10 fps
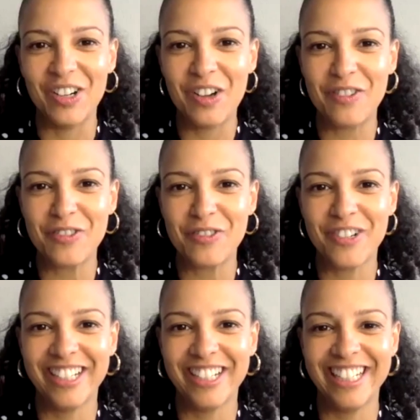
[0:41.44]

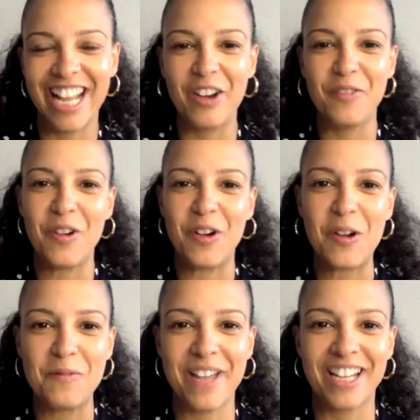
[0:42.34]
everyone, and
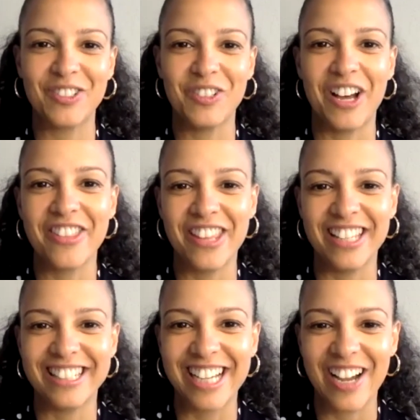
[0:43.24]
welcome back to
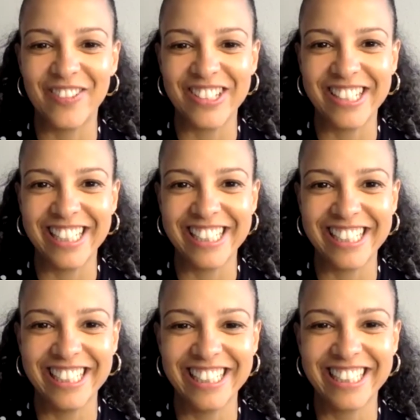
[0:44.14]
Authentic
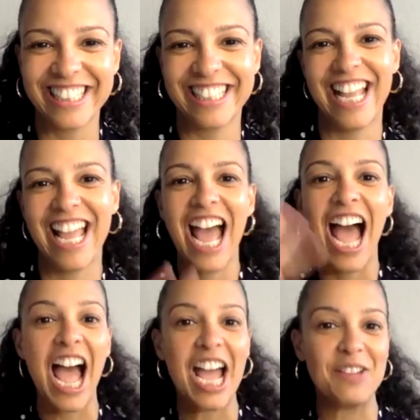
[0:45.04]
Conversations.
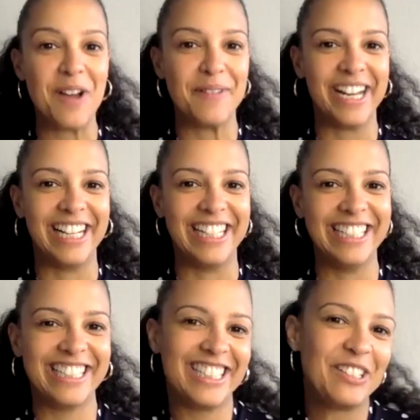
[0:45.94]
I am Amarelis.